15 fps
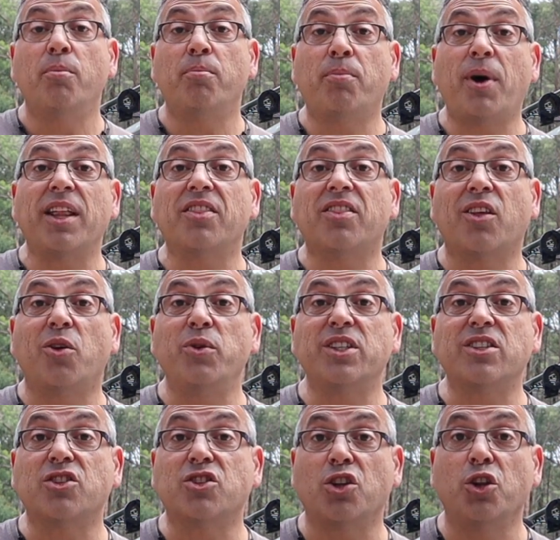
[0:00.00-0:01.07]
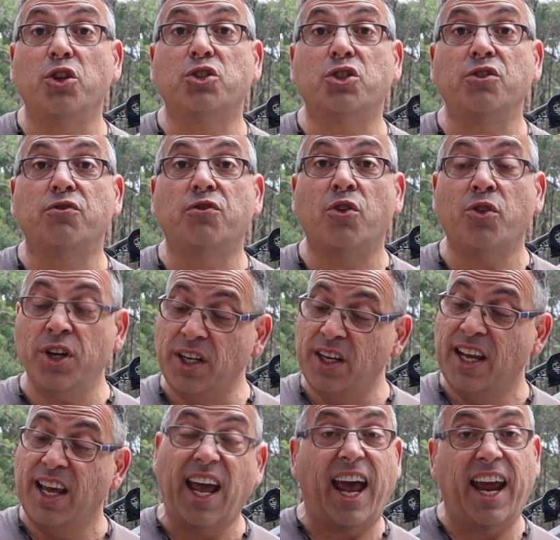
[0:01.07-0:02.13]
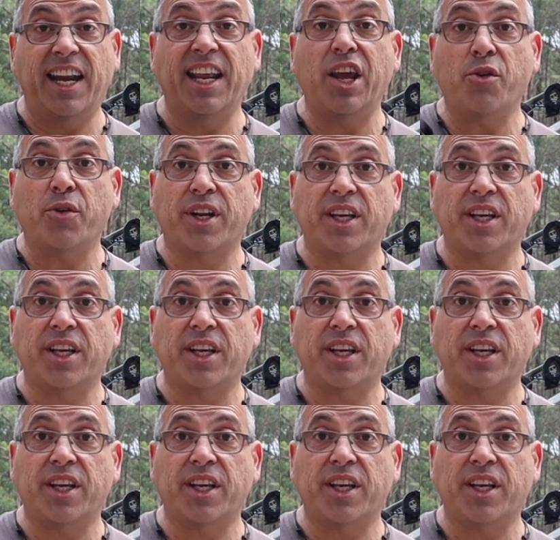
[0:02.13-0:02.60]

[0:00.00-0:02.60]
But there is a solution for it, and here it